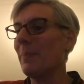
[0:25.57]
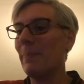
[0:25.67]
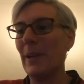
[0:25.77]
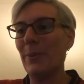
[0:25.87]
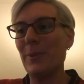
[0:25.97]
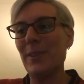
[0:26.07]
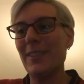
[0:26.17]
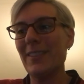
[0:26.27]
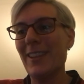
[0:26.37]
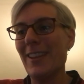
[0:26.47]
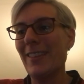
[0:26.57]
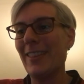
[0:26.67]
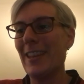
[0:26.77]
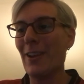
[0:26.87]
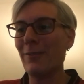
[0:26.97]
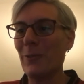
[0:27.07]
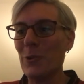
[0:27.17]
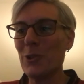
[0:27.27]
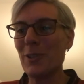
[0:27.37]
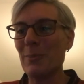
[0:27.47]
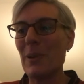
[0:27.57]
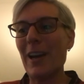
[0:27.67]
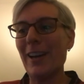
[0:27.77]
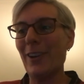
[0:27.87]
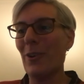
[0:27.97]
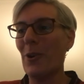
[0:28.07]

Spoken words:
But it was the unfortunate part